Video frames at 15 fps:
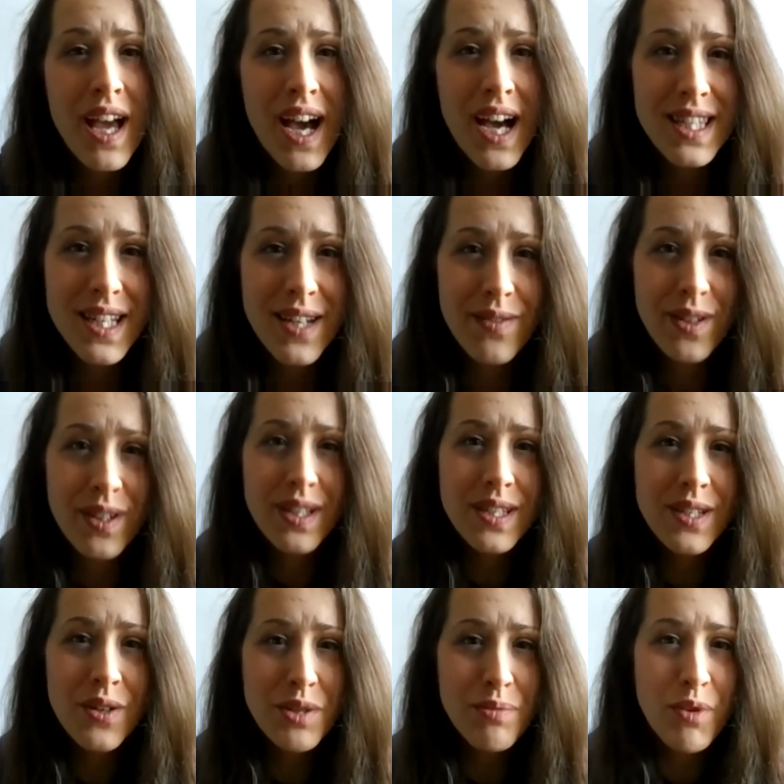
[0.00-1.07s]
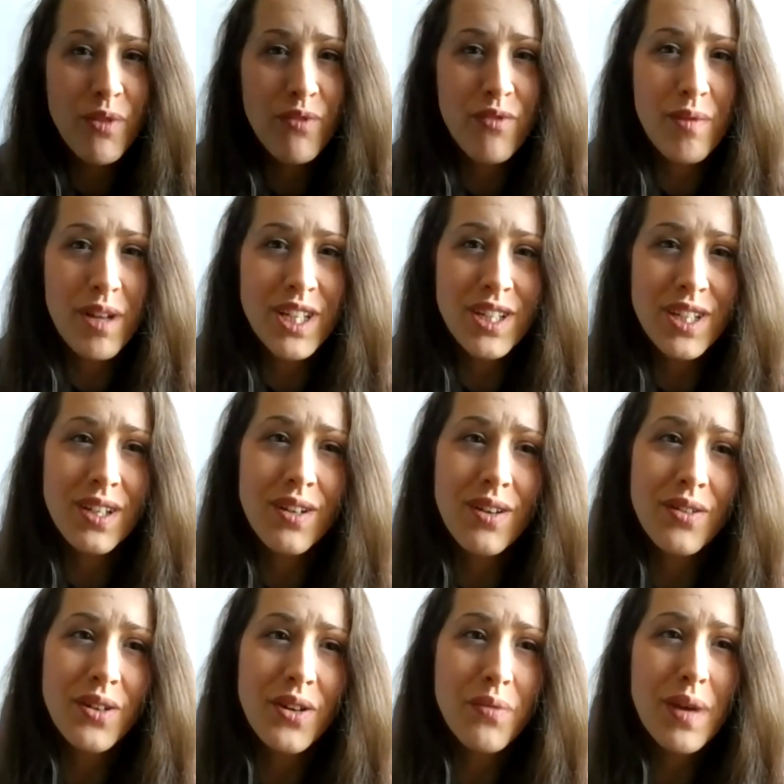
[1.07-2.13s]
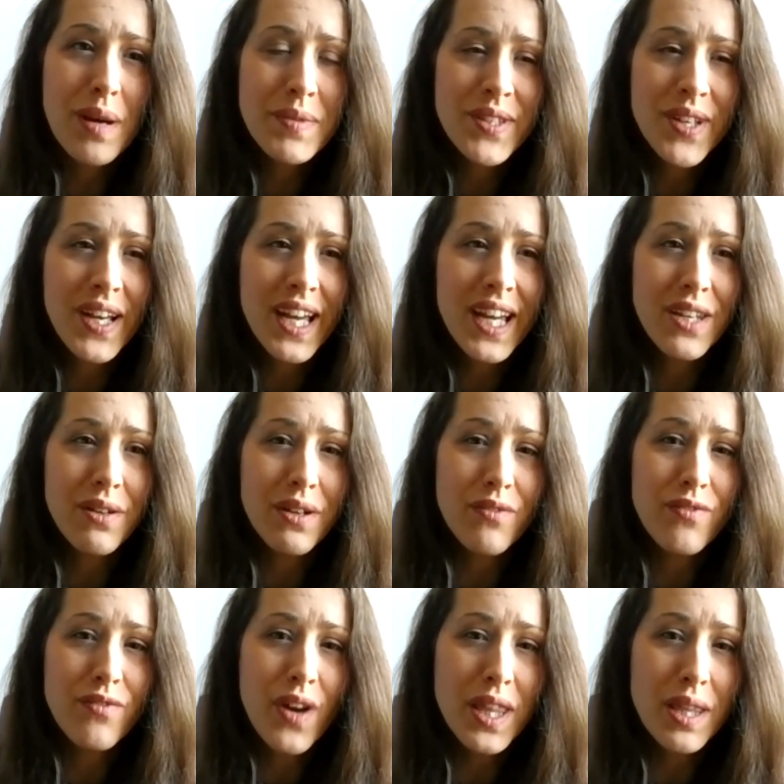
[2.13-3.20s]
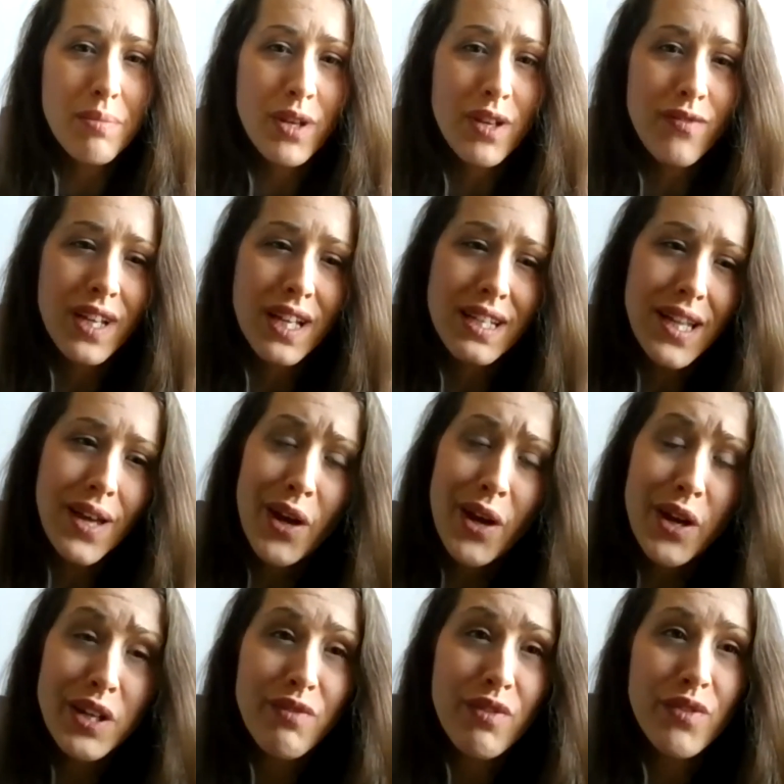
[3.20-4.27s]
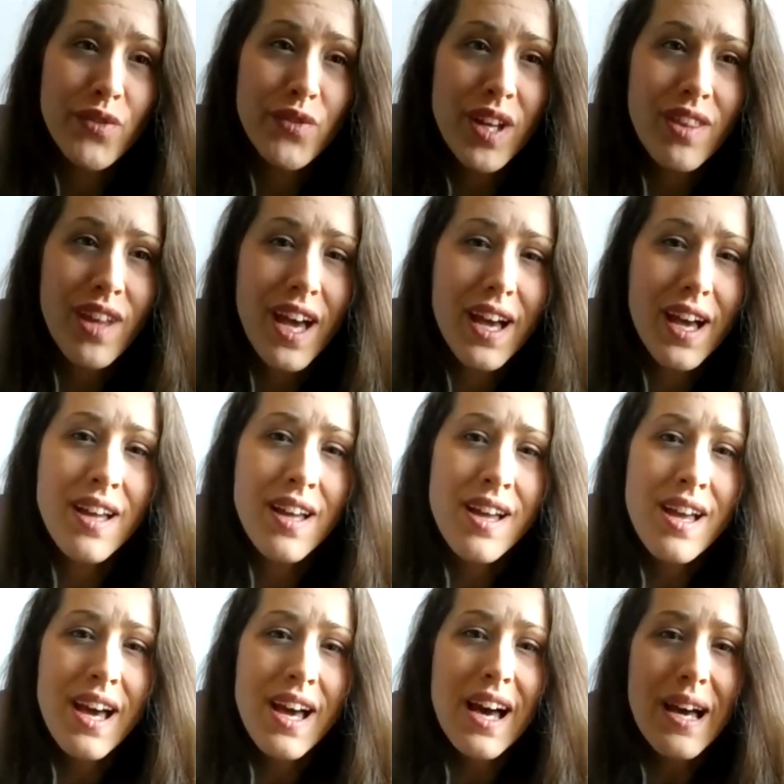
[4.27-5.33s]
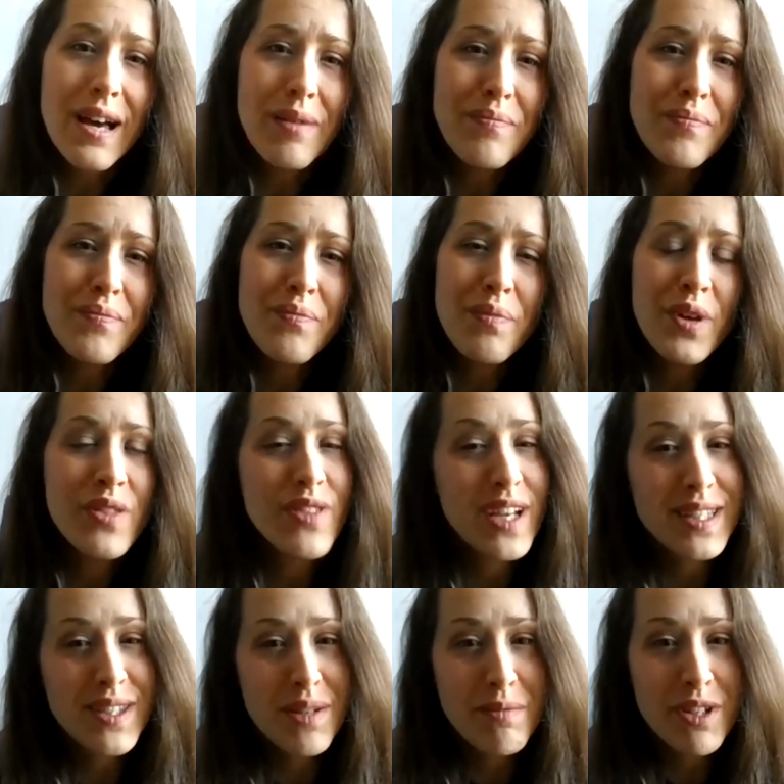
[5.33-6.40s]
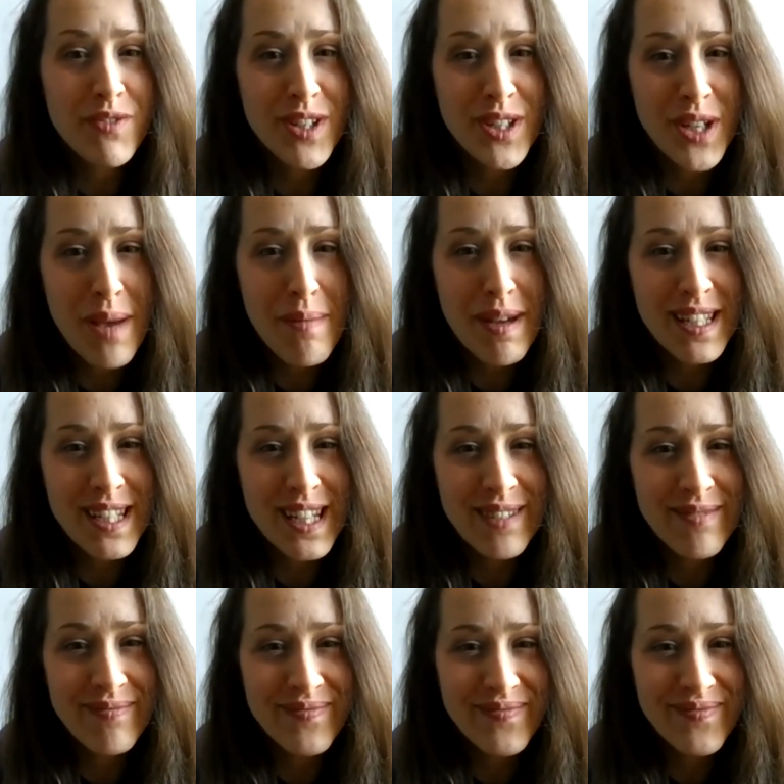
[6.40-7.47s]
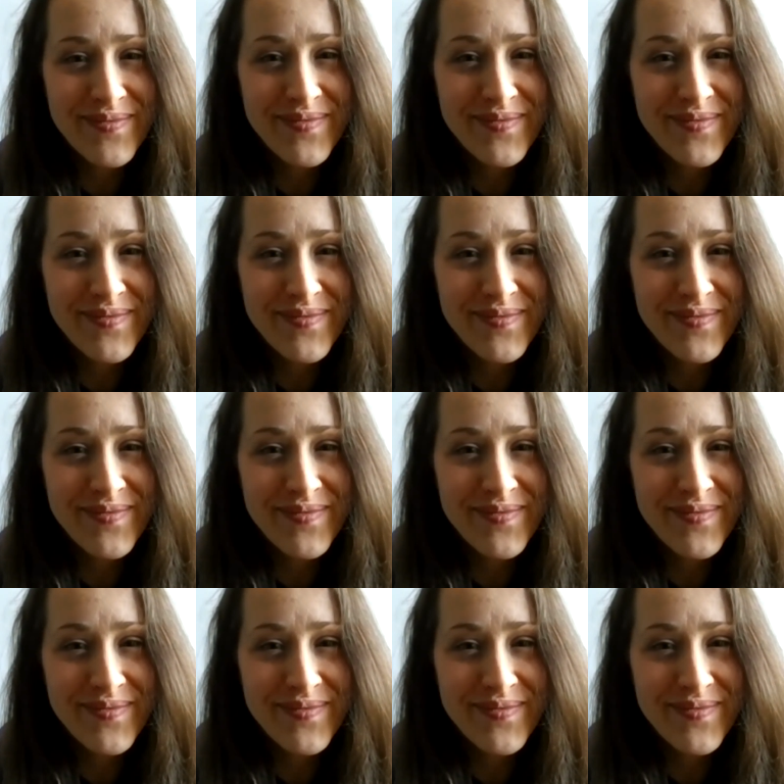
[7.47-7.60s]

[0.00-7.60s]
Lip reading: As ever, there's lots more information on our website, and you can find the briefing and download it for free there. But thanks so much for your time, Andy.